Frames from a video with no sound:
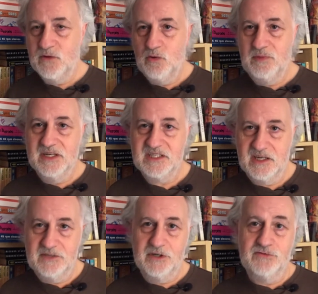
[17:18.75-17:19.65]
who'd been a
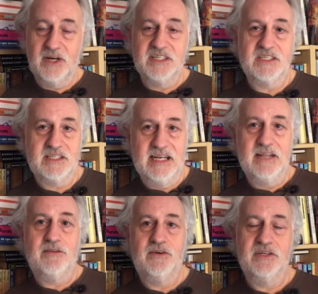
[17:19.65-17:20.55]
science fiction writer since the
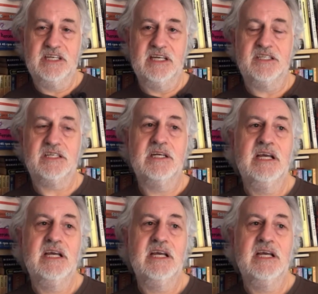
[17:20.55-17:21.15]
late 30s,